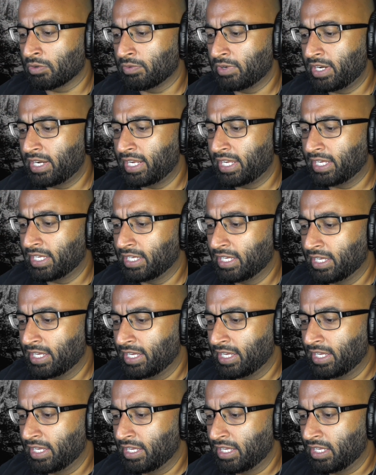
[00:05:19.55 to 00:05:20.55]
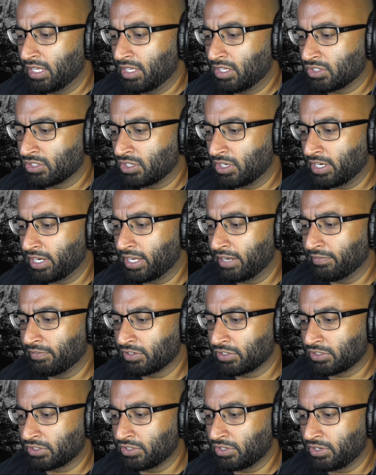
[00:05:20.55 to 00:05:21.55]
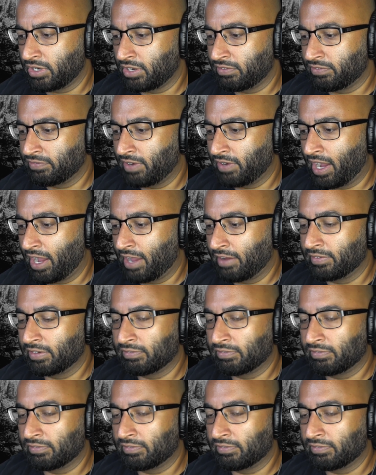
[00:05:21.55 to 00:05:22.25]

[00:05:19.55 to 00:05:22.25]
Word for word: reading starting at verse thirty-five.